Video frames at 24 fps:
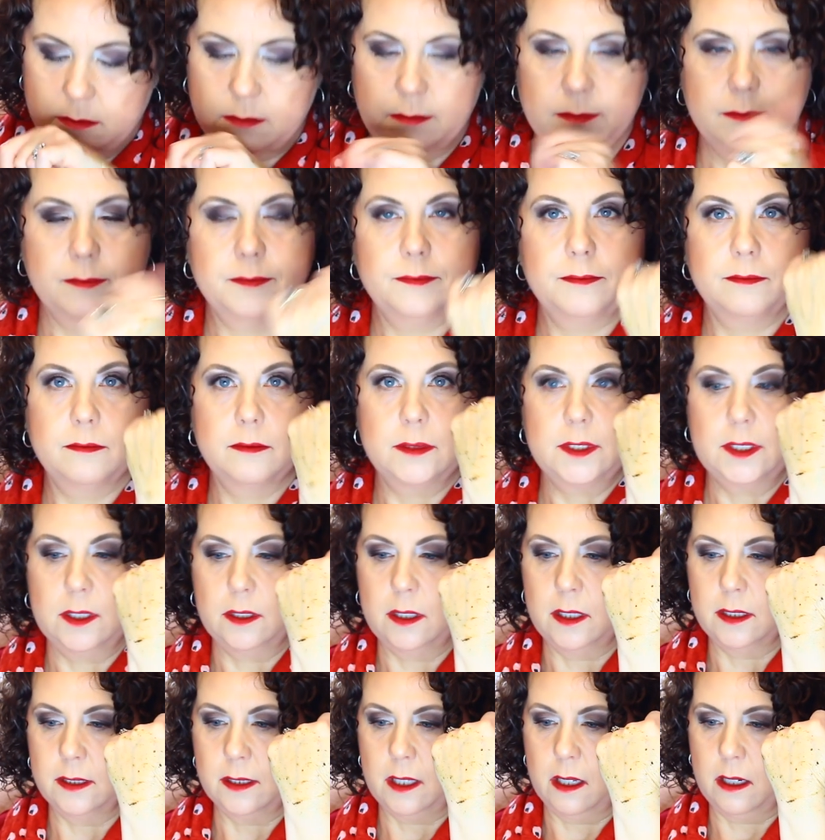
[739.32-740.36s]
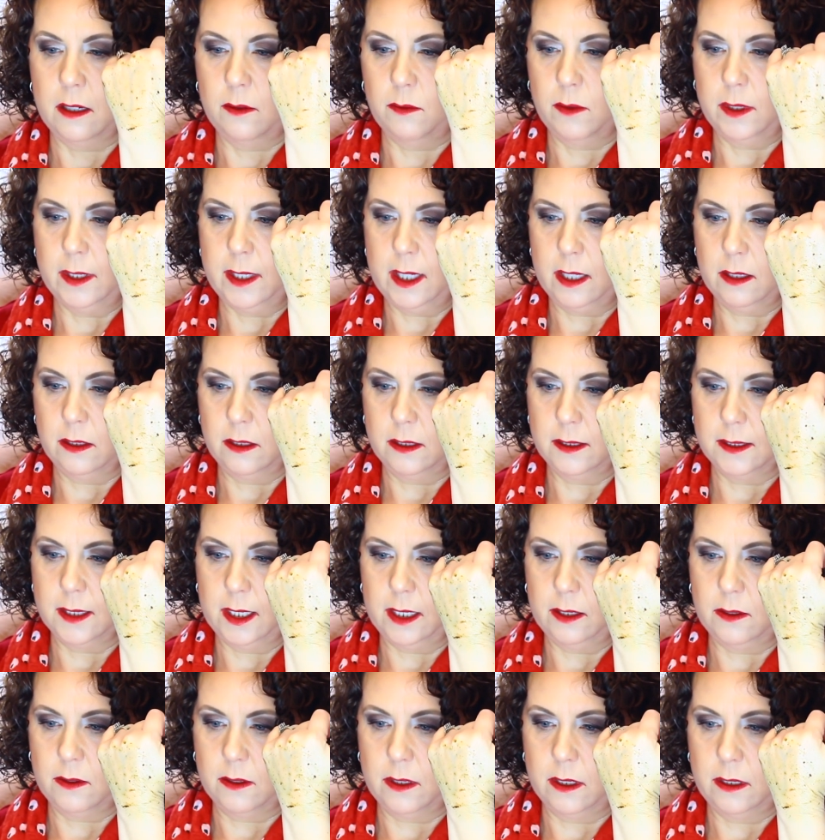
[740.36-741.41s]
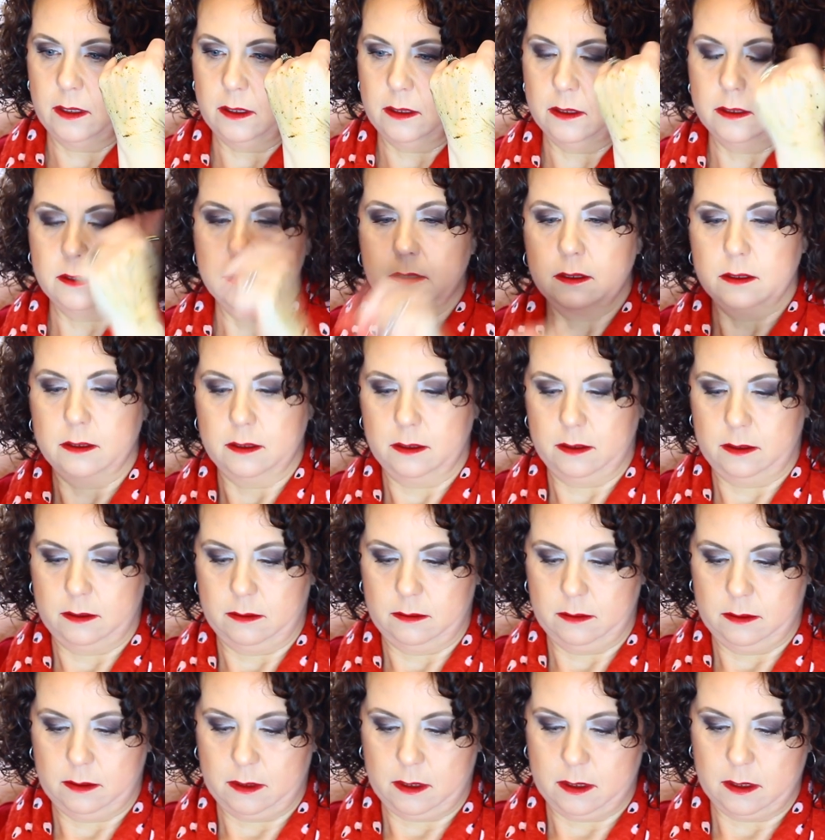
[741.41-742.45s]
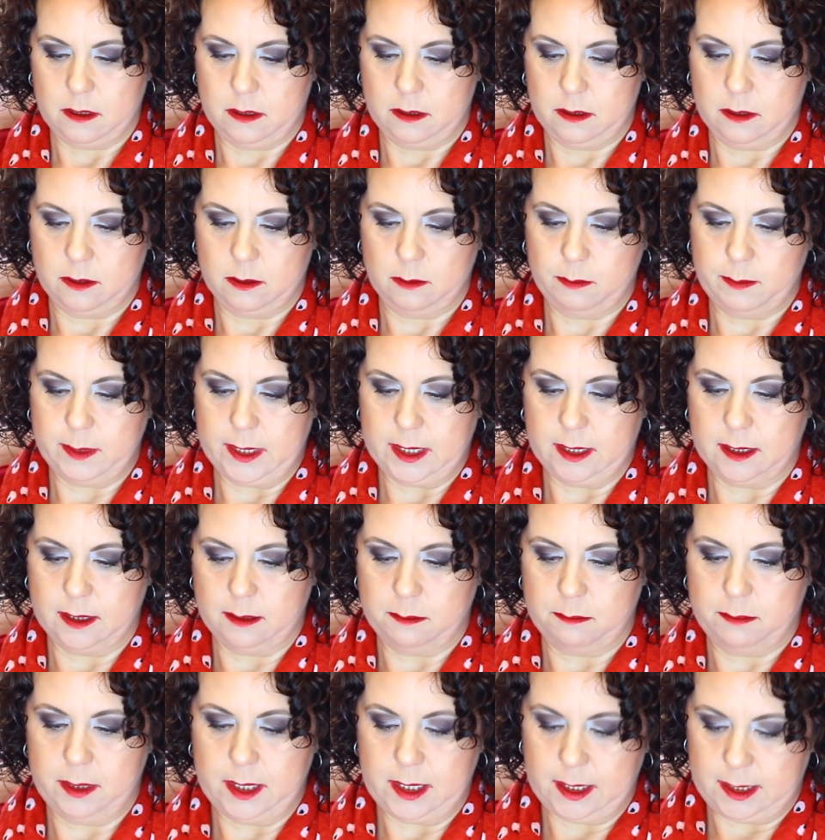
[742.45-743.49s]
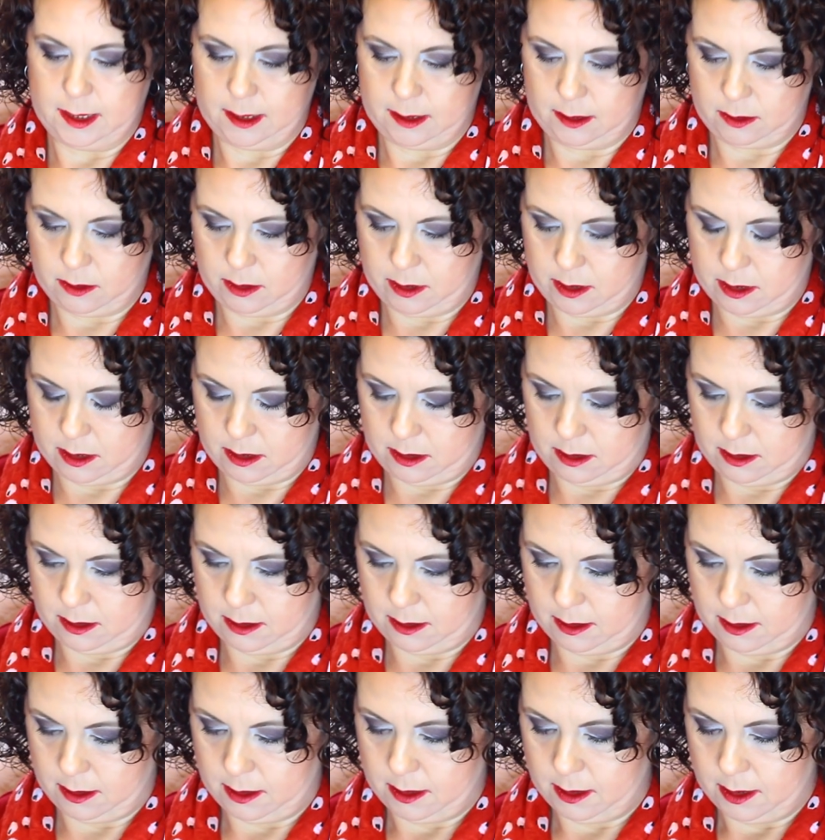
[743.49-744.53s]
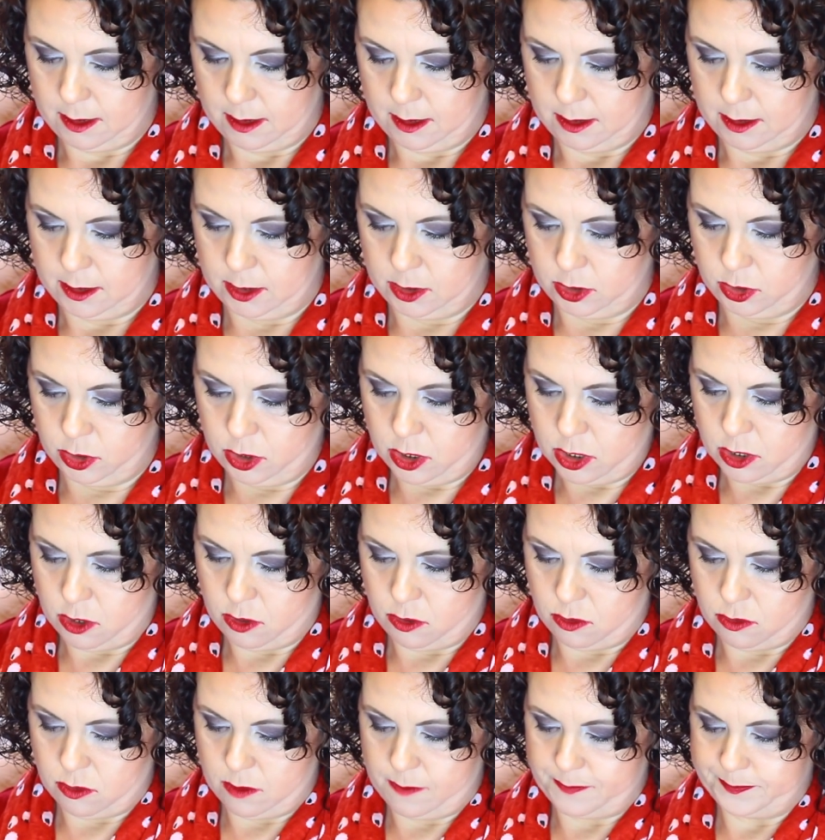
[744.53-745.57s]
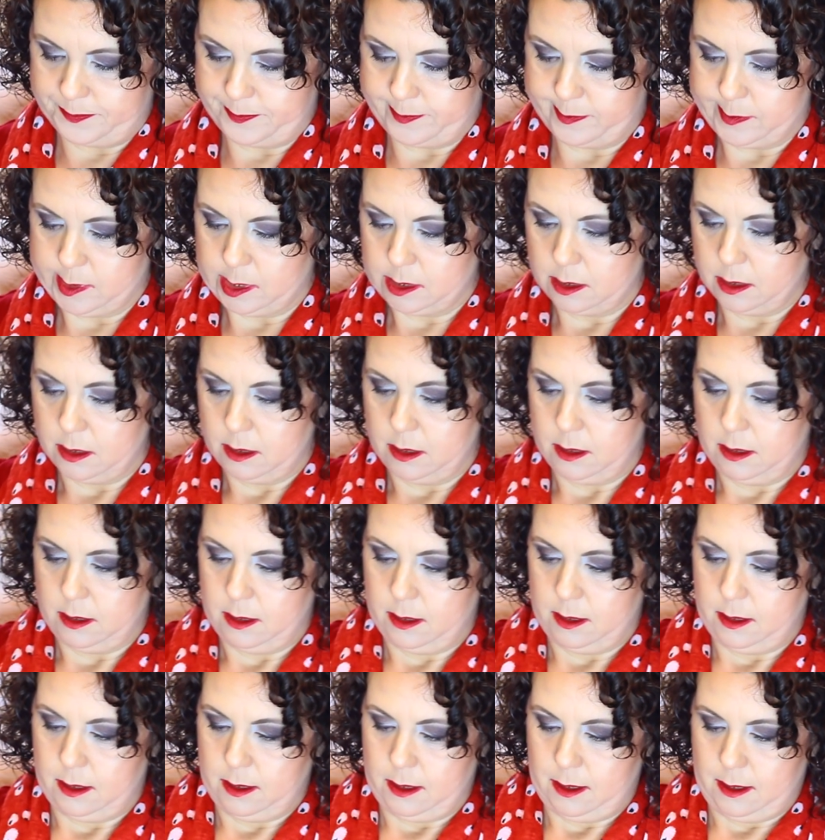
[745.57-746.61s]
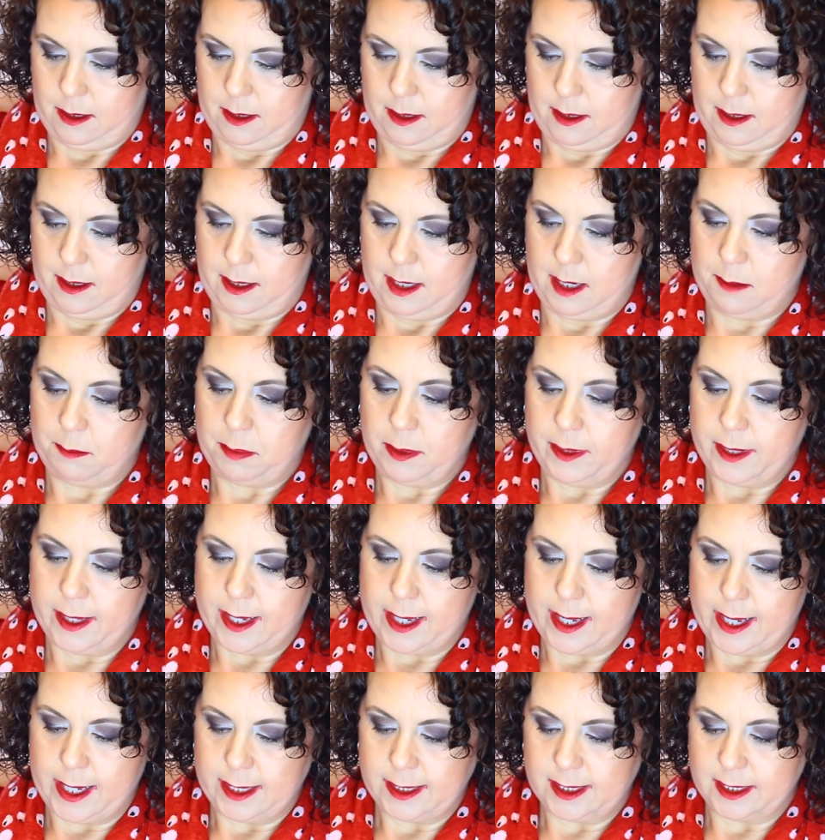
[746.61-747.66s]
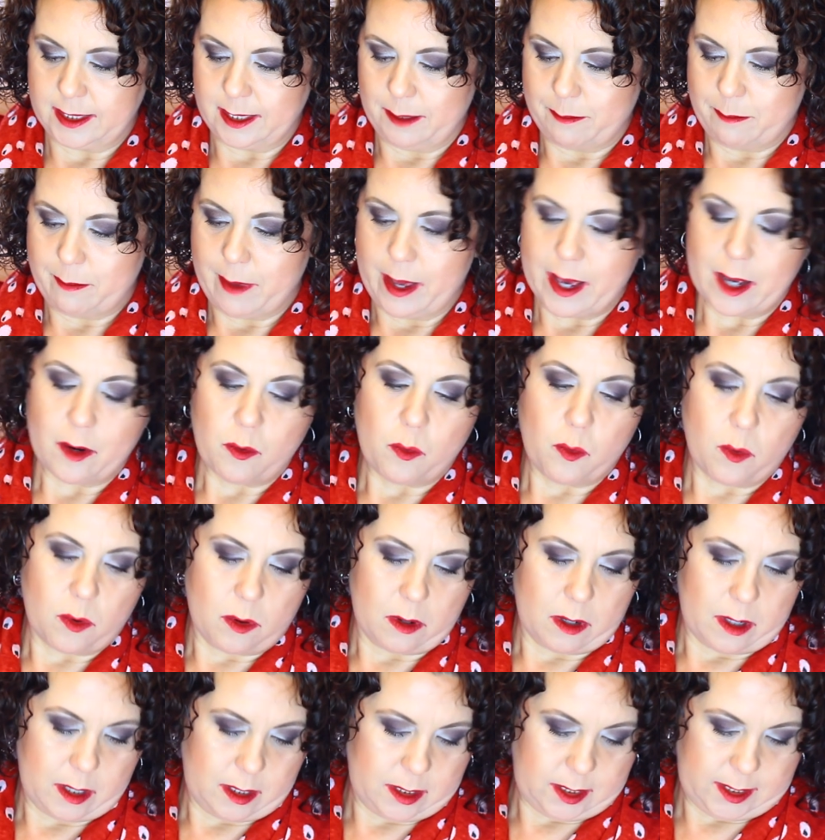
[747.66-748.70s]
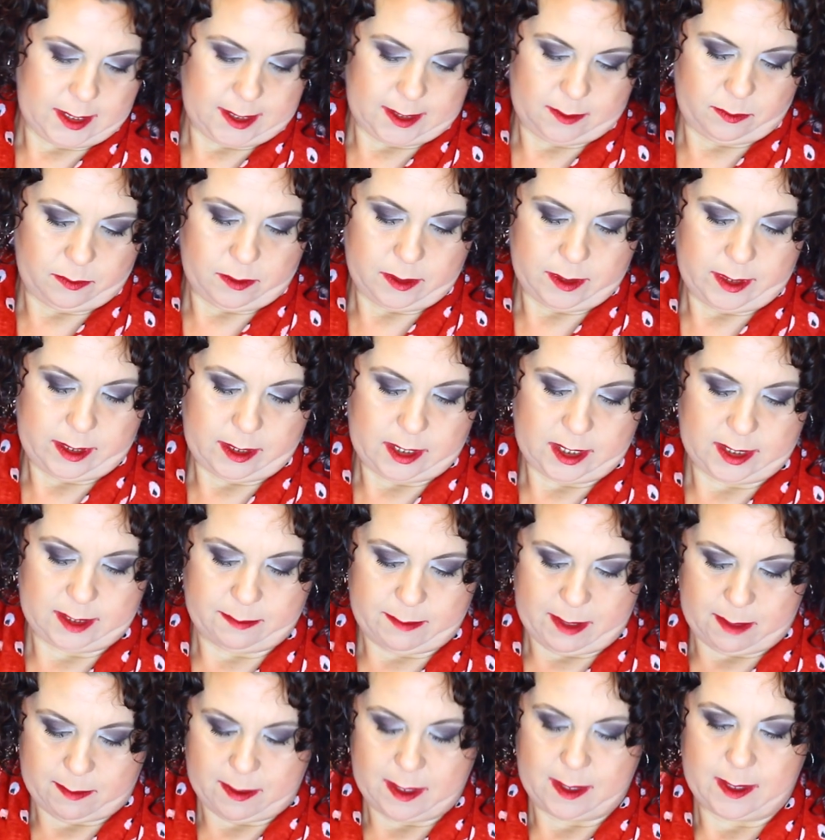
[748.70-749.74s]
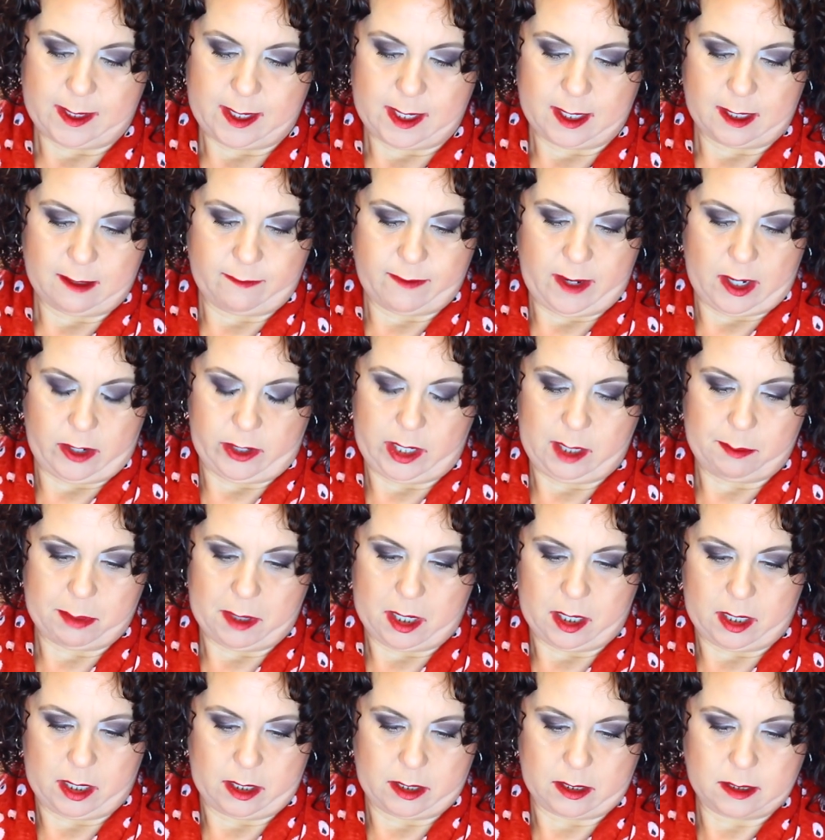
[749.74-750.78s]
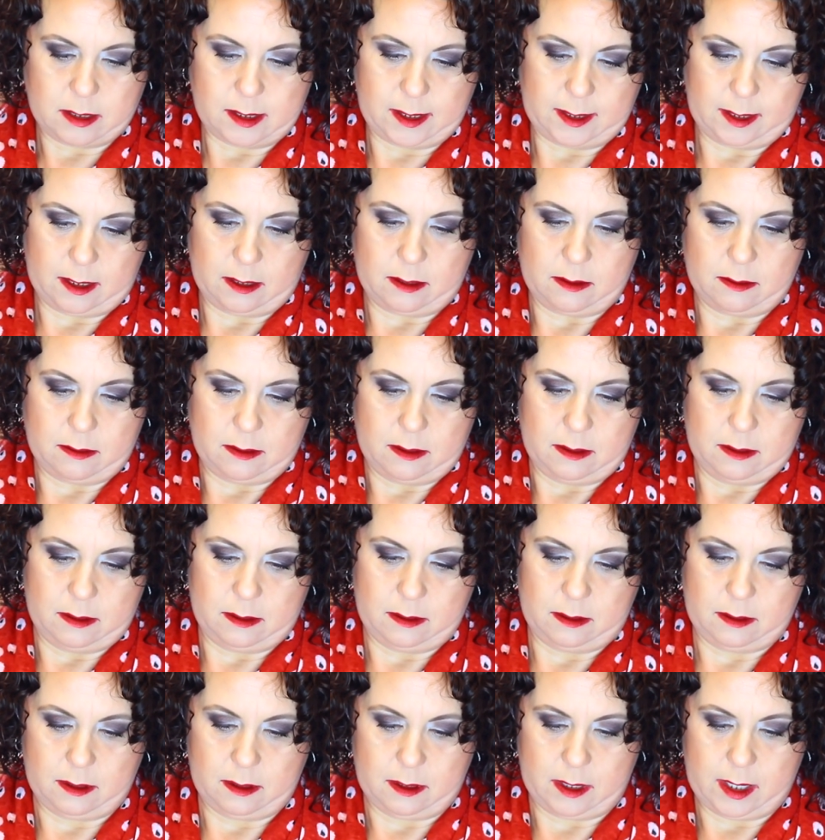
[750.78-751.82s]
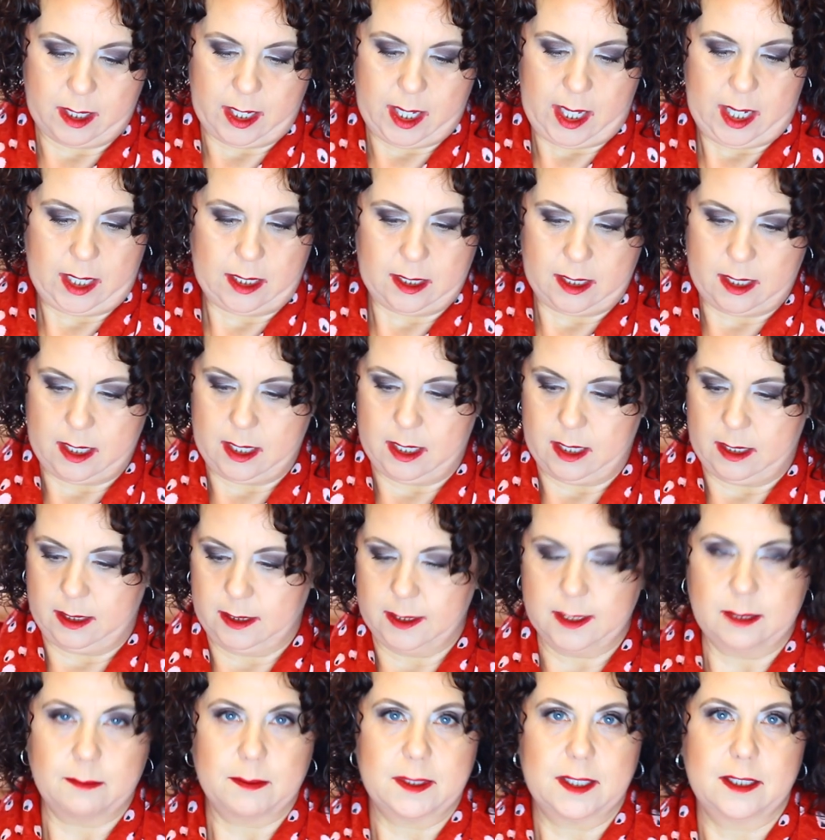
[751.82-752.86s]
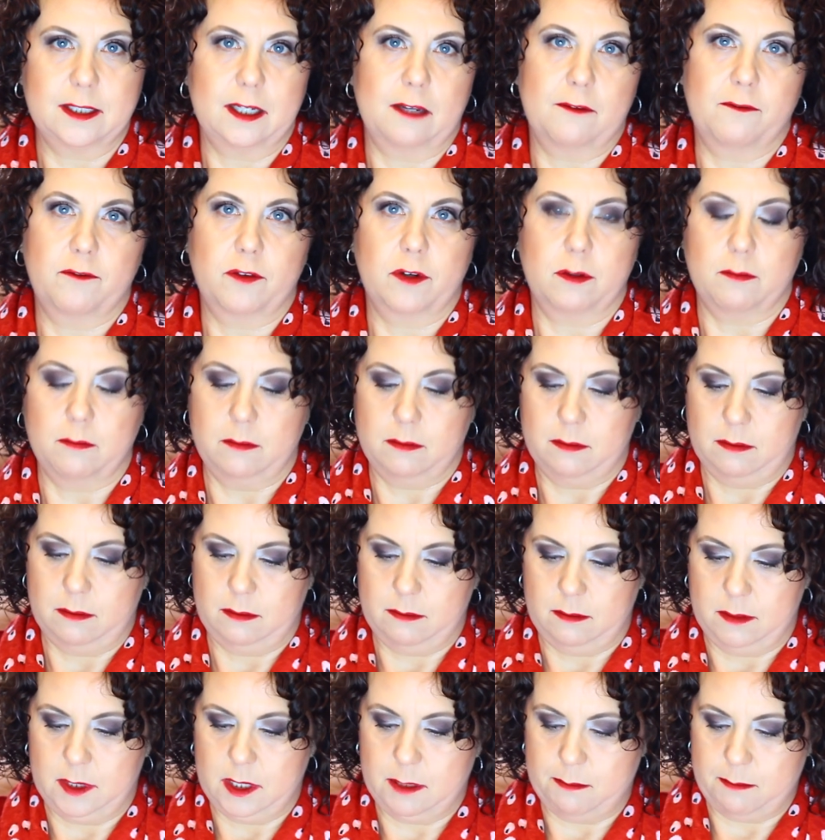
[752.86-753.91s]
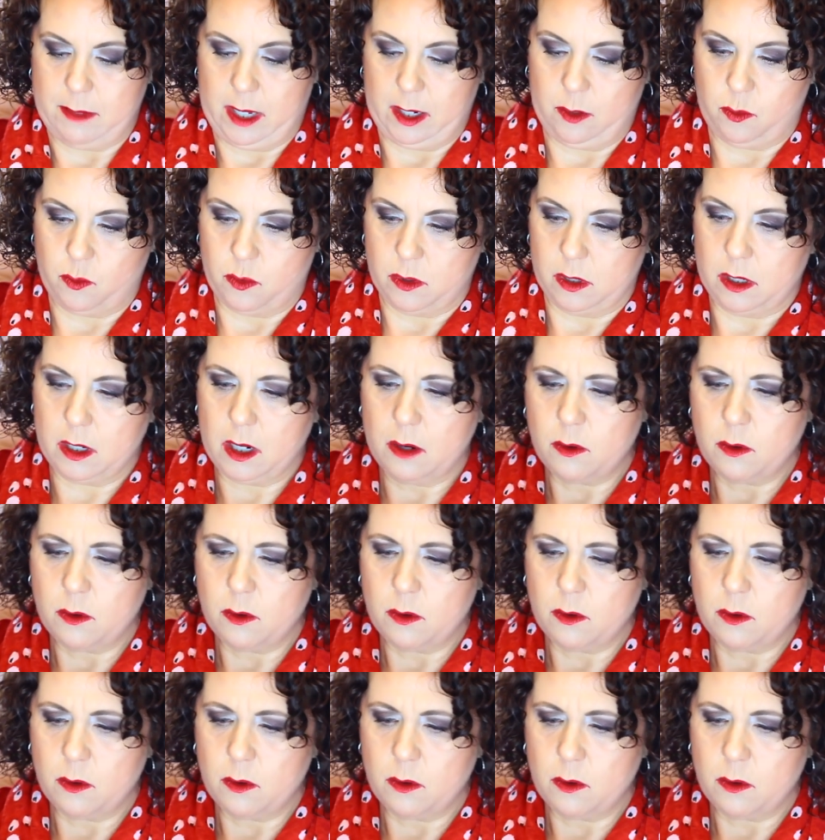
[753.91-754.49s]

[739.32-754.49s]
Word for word: Hmm, so that's kind of what that looks like on all those little bits and pieces on there. So, and plus the mugwort just really just made me think of Harry Potter. So I had to get some stuff from the mugwort.